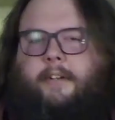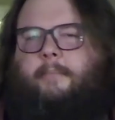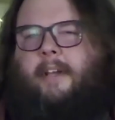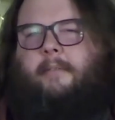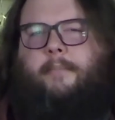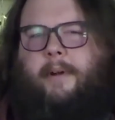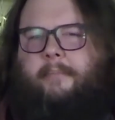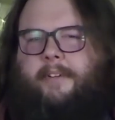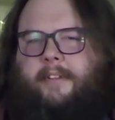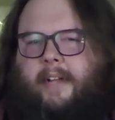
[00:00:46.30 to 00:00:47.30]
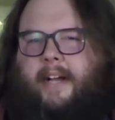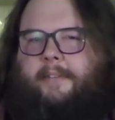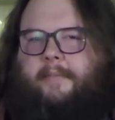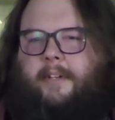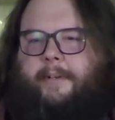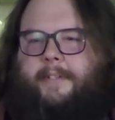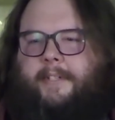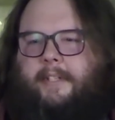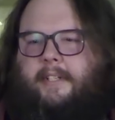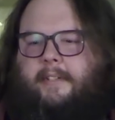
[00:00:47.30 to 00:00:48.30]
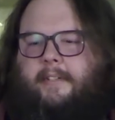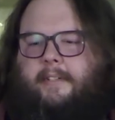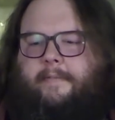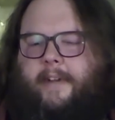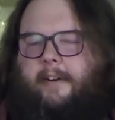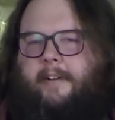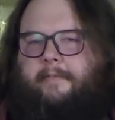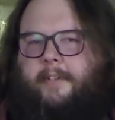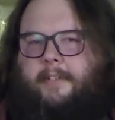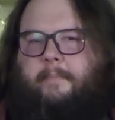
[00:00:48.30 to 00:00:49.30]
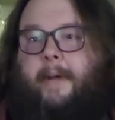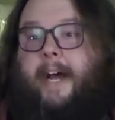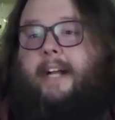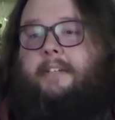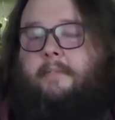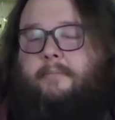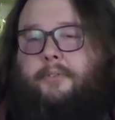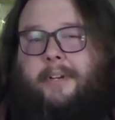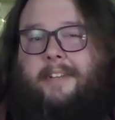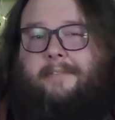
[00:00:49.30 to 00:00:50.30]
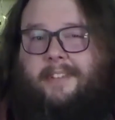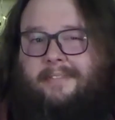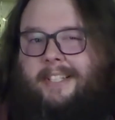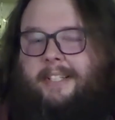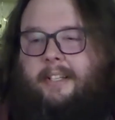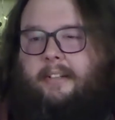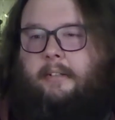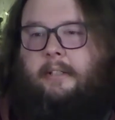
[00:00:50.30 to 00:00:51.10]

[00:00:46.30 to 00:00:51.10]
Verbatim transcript: You may remember in the last video I said this is the very first batch from 2015.